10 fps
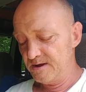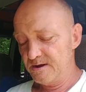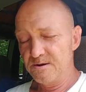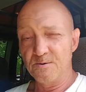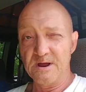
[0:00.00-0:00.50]

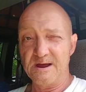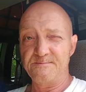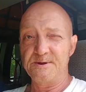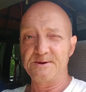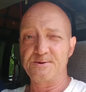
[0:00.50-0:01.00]
Well, I have
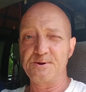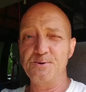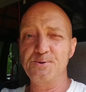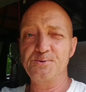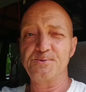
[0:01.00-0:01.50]
to
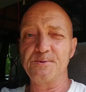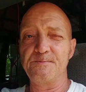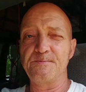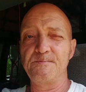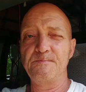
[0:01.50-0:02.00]
excuse the
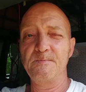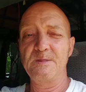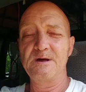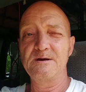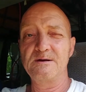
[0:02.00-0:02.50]

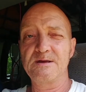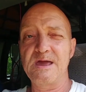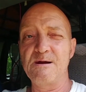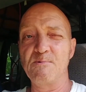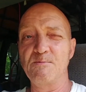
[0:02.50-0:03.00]

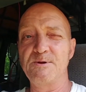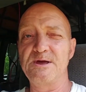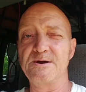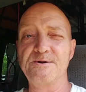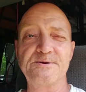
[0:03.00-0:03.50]
camera
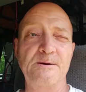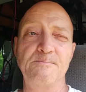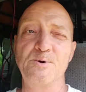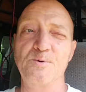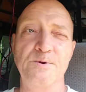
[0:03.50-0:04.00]
because
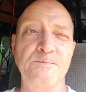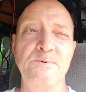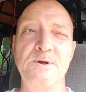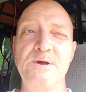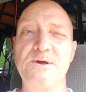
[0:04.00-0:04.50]
I'm doing,
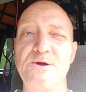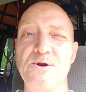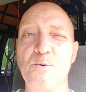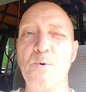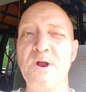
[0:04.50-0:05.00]

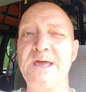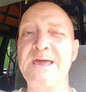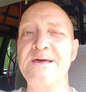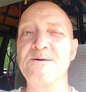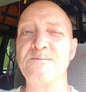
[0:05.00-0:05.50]
one
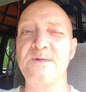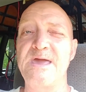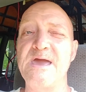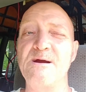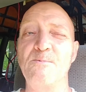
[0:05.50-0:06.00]
hand on the
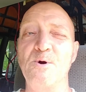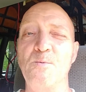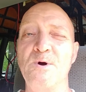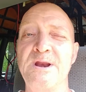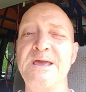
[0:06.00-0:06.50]
camera,
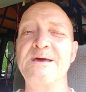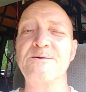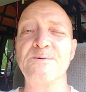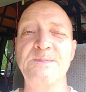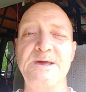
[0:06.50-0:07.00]
one hand
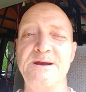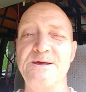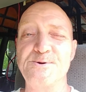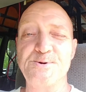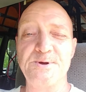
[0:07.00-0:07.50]
on the
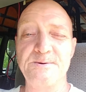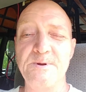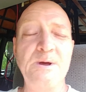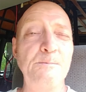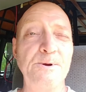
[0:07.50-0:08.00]
ignition.
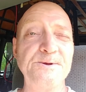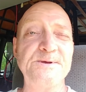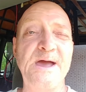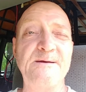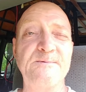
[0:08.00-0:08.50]
Plus
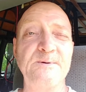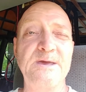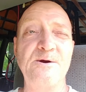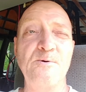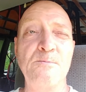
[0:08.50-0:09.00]
I have to
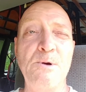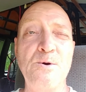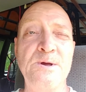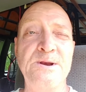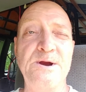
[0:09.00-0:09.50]
get a
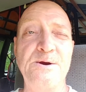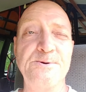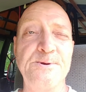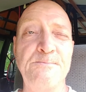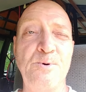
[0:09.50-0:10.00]
remote in there at
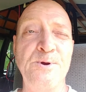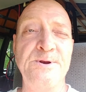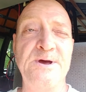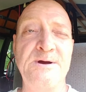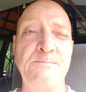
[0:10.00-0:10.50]
some point in
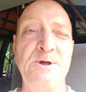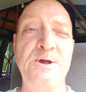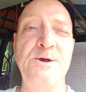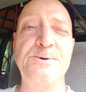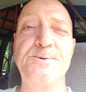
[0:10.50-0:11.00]
time.
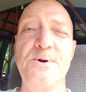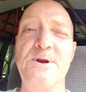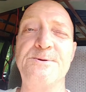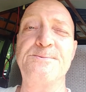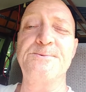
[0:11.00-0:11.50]
So
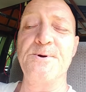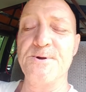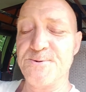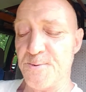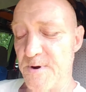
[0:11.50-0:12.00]
let's turn
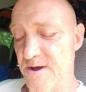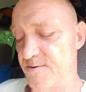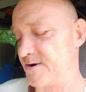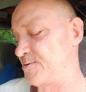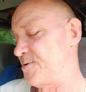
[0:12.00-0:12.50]
this
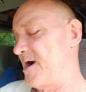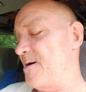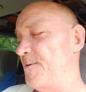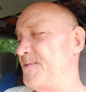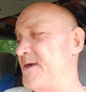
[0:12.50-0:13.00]
around and try
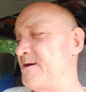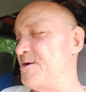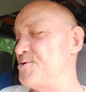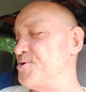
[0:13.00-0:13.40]
with the ignition.